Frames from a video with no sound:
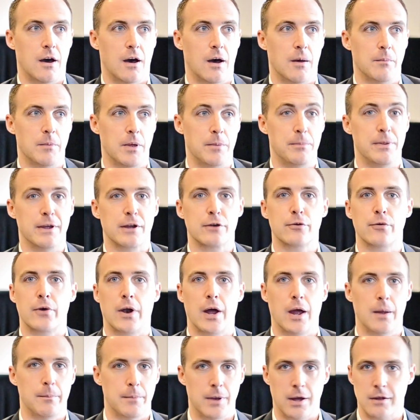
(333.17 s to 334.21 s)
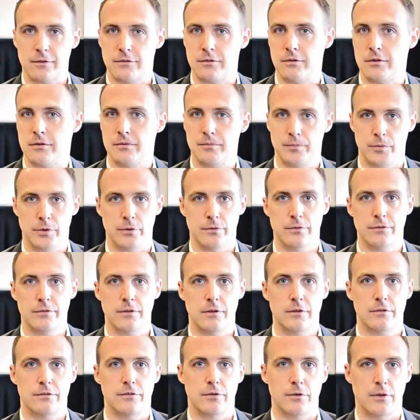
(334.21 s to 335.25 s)
it'd be a crime not to use
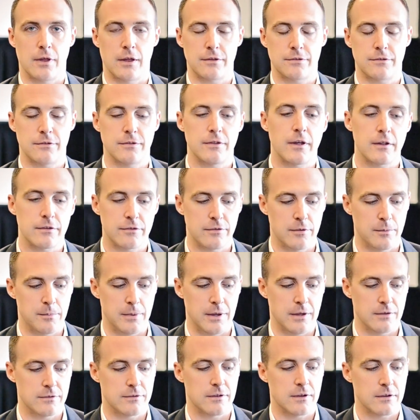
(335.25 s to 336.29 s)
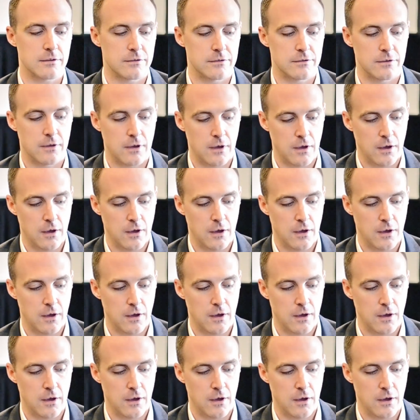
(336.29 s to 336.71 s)
this. That's the basics.